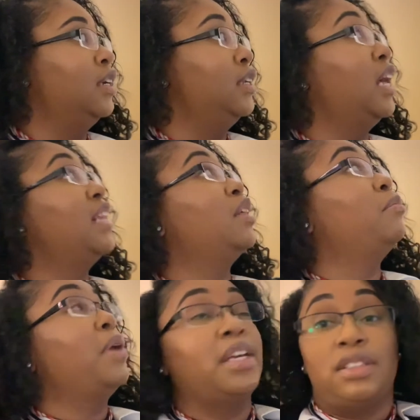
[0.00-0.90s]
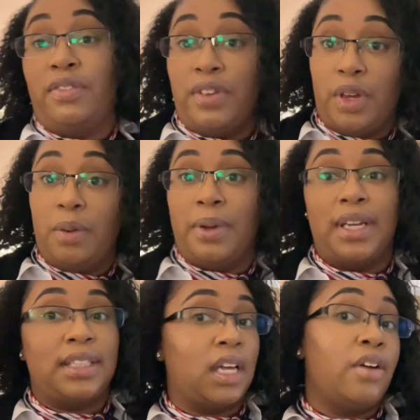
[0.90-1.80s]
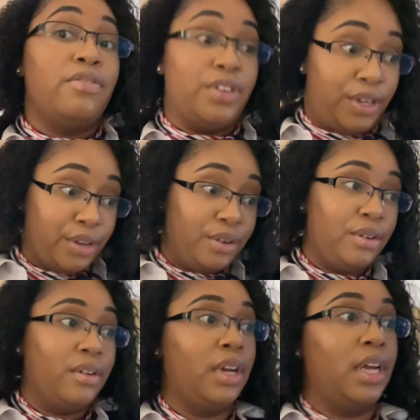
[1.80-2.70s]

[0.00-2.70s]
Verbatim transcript: not the best view, but it's a view.